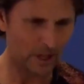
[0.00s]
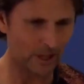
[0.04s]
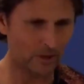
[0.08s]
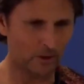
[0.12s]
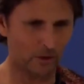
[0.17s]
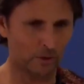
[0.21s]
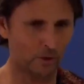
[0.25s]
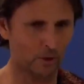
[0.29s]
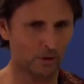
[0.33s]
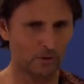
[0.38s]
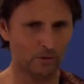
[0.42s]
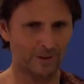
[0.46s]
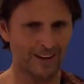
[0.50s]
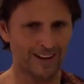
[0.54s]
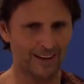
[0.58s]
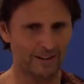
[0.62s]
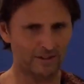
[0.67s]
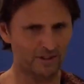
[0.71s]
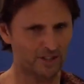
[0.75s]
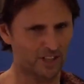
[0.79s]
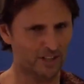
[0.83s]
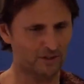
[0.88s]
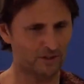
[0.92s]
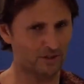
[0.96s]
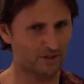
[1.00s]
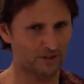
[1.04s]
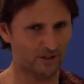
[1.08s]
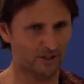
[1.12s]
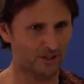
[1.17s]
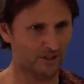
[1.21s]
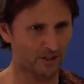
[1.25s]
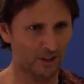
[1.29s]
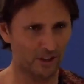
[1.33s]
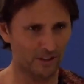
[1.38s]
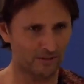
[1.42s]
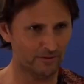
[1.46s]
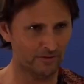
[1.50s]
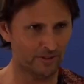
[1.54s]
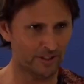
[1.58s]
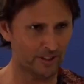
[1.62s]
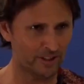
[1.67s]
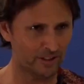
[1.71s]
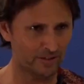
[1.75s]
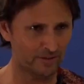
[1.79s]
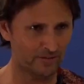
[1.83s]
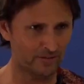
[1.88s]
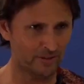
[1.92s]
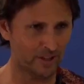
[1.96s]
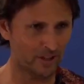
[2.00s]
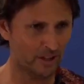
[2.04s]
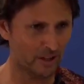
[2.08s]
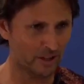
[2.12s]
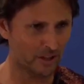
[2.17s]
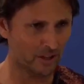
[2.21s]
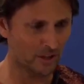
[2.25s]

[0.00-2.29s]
and all of our intentions to not forgive